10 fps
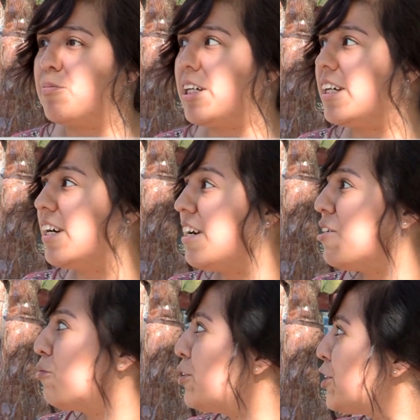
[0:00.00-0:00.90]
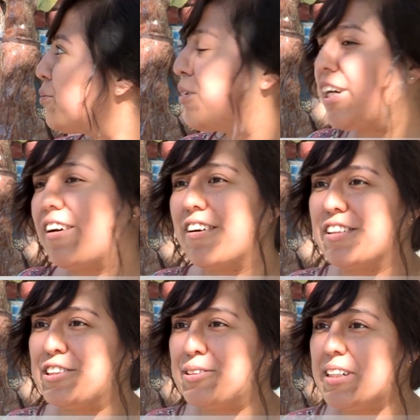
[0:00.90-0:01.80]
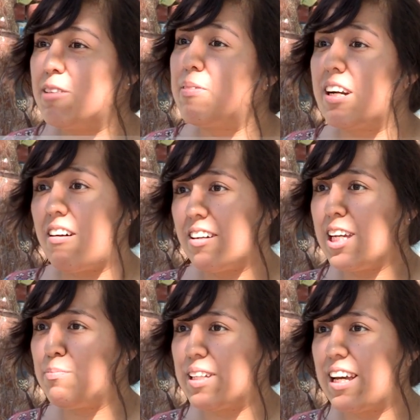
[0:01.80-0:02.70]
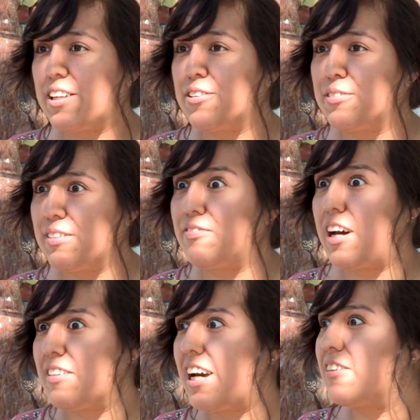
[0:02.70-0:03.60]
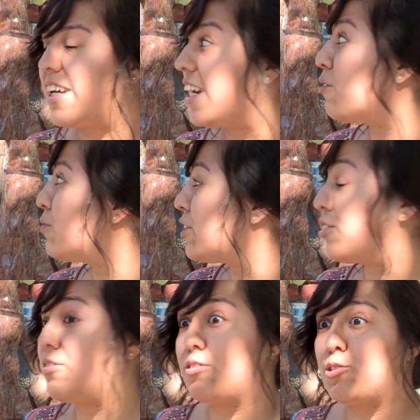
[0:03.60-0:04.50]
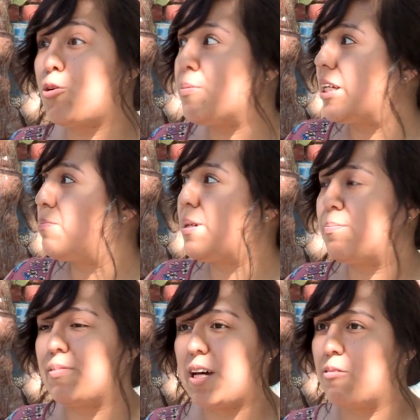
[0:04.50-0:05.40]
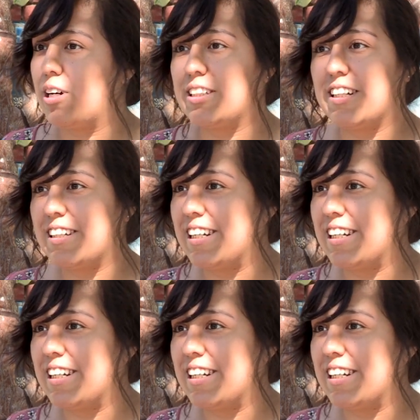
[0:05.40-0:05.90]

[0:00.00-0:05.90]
We were just working on the tree, and when it all came together, we found out that it was so many people that worked on